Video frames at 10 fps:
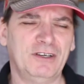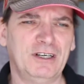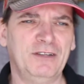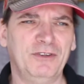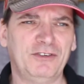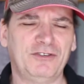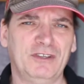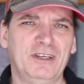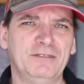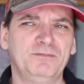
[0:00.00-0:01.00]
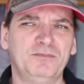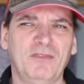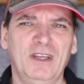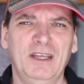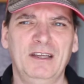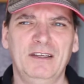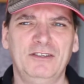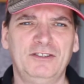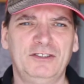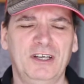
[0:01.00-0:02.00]
on this thing
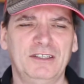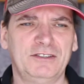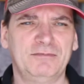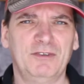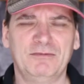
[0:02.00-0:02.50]
is just